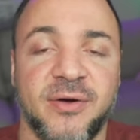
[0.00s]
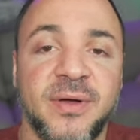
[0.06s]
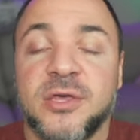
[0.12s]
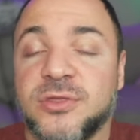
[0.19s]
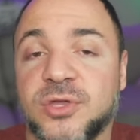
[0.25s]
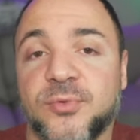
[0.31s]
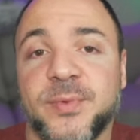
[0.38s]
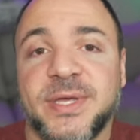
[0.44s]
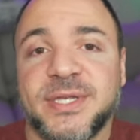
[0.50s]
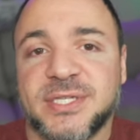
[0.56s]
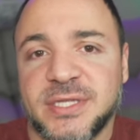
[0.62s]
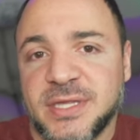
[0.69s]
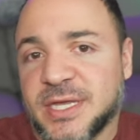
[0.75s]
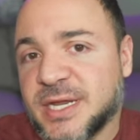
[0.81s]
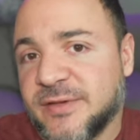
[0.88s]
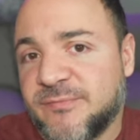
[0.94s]
The reason
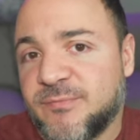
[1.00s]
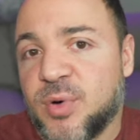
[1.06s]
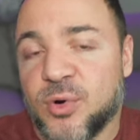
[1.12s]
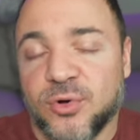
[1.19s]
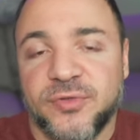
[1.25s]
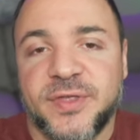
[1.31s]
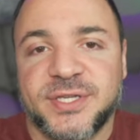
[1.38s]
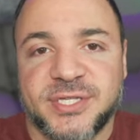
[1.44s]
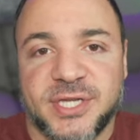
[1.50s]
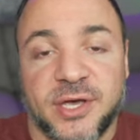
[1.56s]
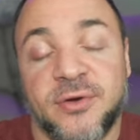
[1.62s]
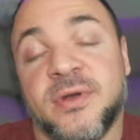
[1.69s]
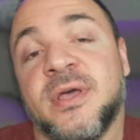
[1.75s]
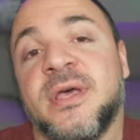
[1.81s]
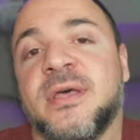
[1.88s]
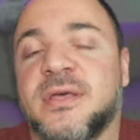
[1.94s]
that I've pulled this out
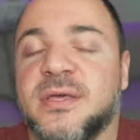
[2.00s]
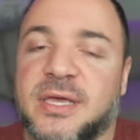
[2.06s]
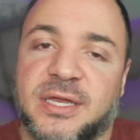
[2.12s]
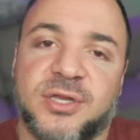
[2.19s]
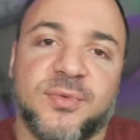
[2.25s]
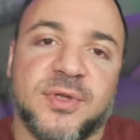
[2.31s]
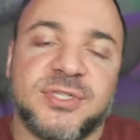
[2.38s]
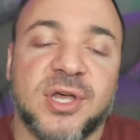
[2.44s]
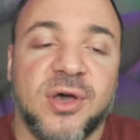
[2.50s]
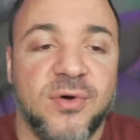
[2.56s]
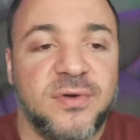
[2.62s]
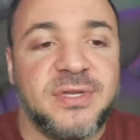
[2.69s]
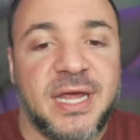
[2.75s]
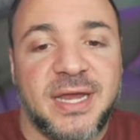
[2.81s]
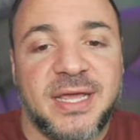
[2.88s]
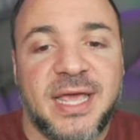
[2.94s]
into its own
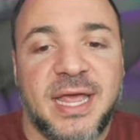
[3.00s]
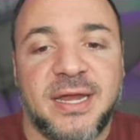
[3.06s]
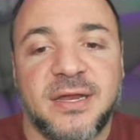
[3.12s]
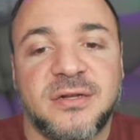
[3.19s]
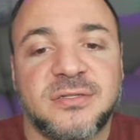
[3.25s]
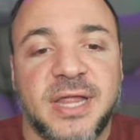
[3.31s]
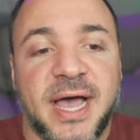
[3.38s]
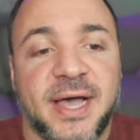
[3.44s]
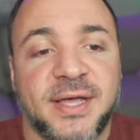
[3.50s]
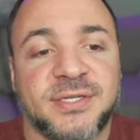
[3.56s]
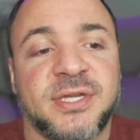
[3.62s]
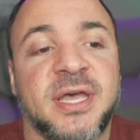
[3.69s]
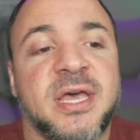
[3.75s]
dedicated class